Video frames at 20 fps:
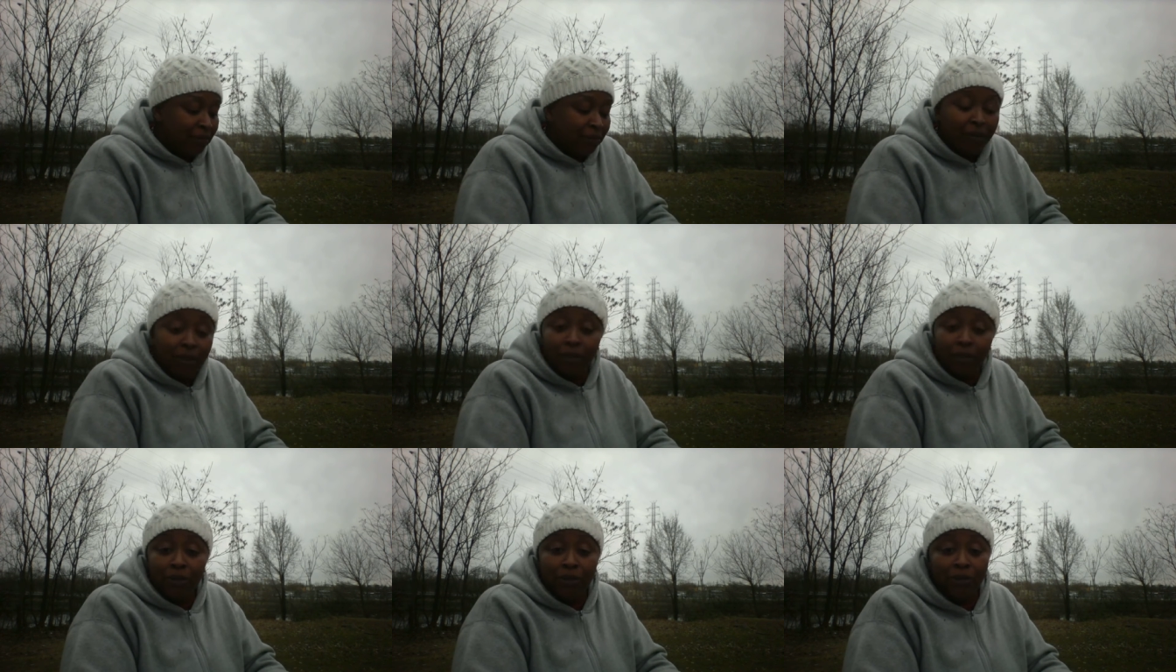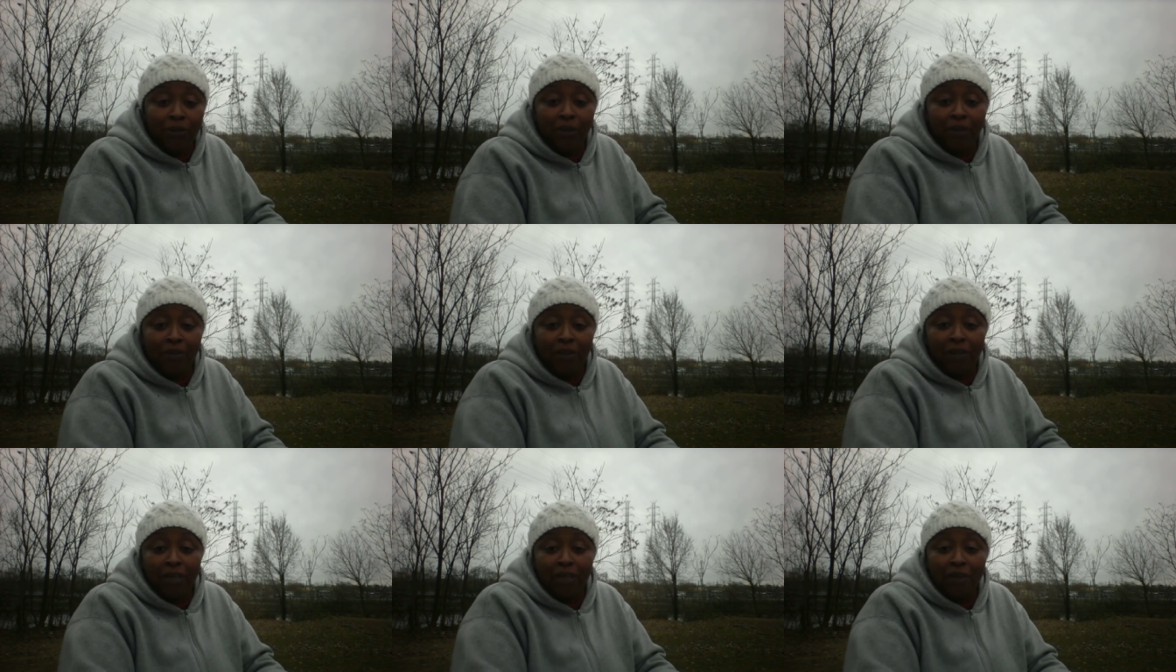One dude
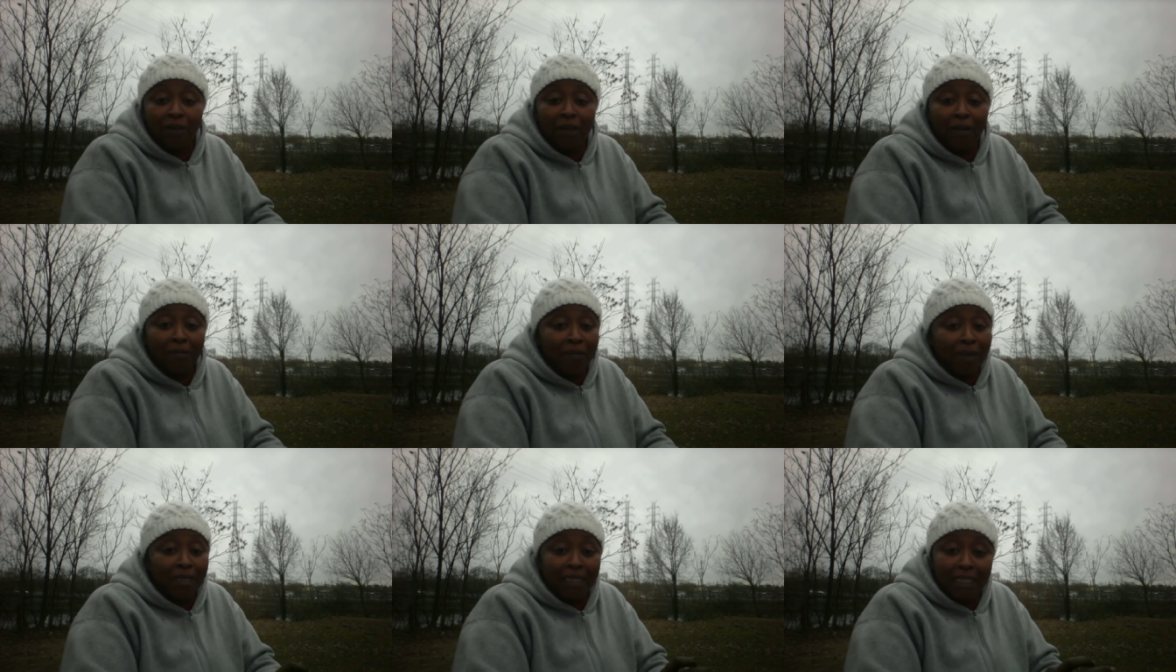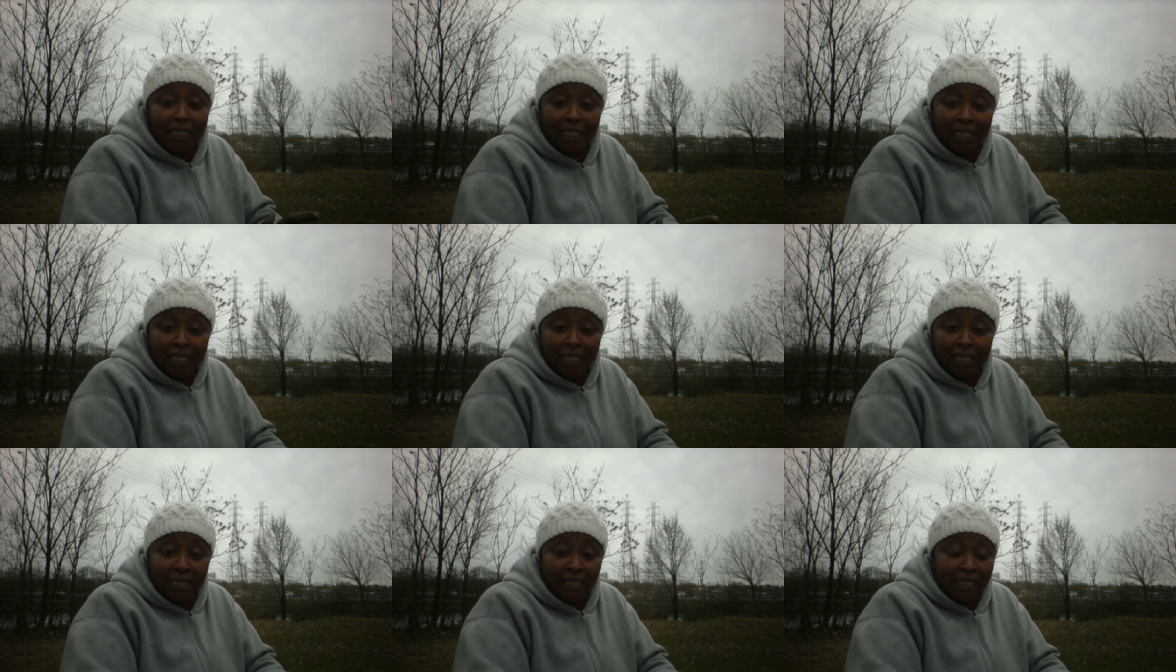over there talking about
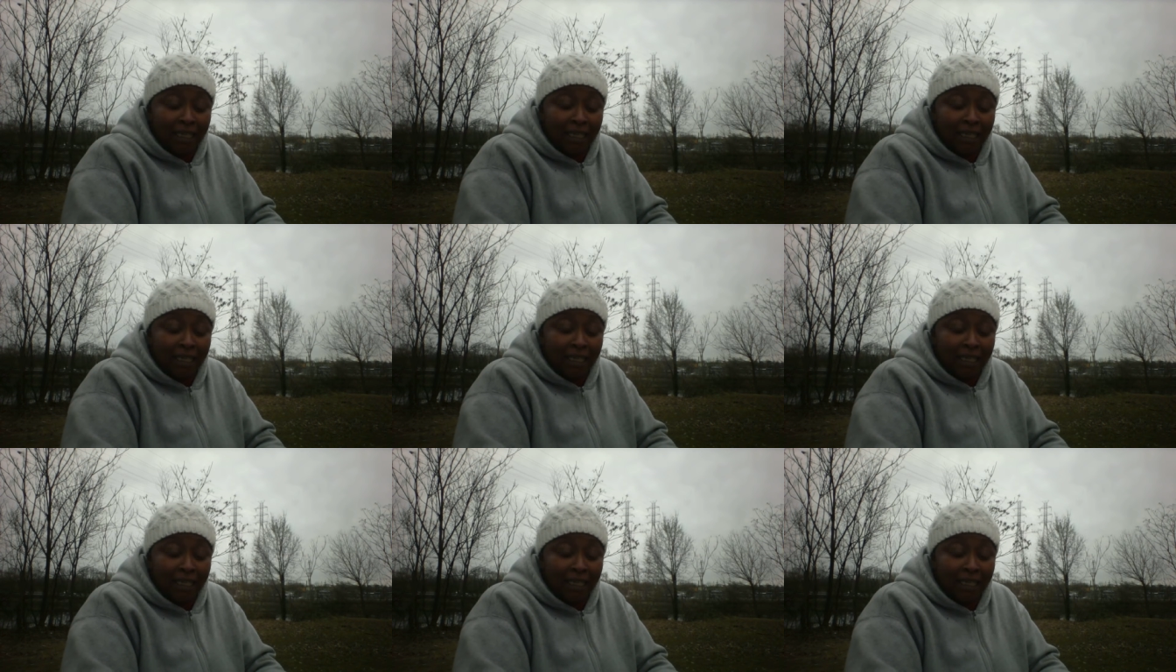Sizzler.